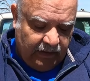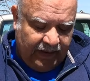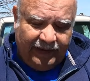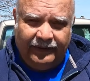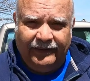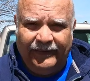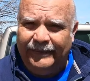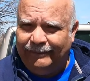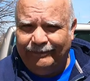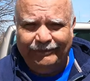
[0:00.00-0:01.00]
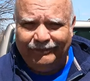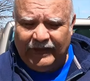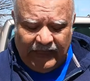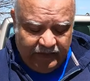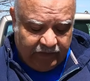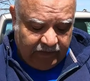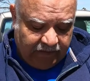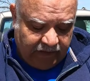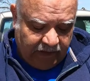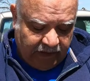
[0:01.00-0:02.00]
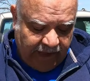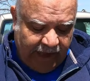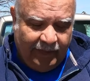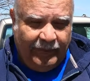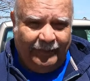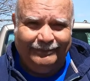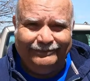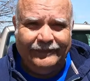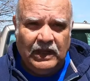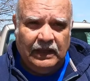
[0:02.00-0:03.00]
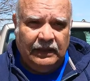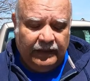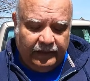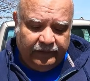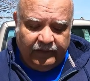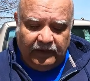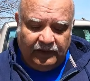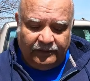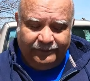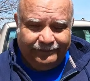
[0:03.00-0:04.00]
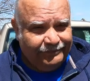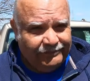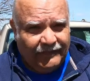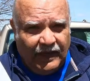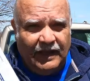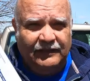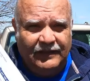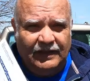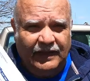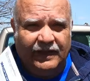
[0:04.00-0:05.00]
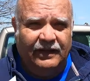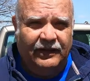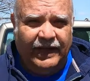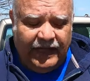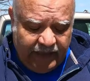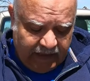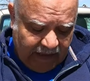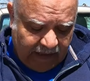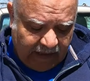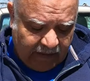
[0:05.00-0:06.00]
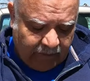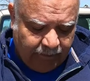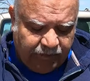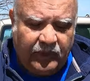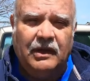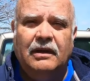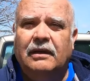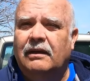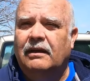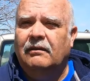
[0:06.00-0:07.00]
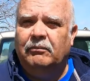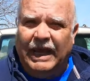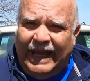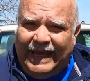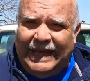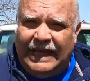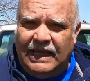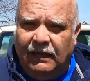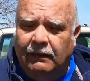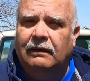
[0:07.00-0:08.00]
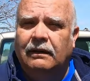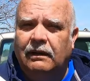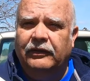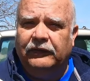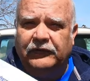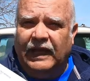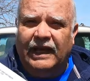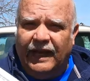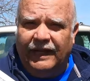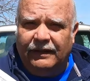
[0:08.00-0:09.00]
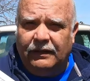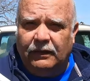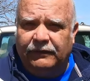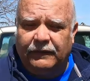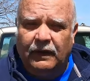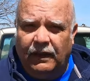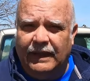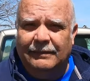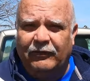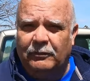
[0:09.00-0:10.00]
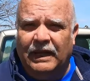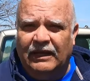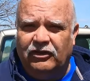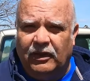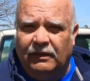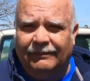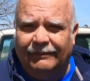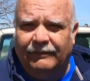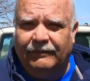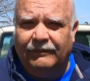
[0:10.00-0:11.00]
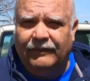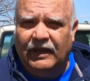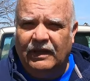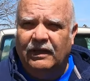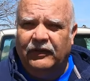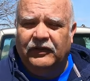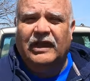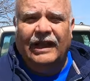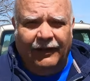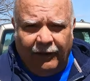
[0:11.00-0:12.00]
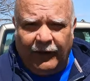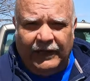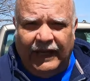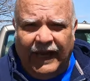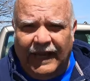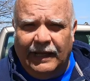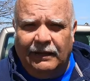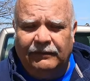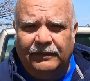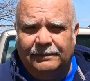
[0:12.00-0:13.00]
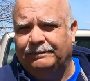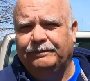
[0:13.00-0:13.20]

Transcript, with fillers: Well, that just isn't going to happen. So I still got to go ahead and pay the state Idaho for all the information that they already have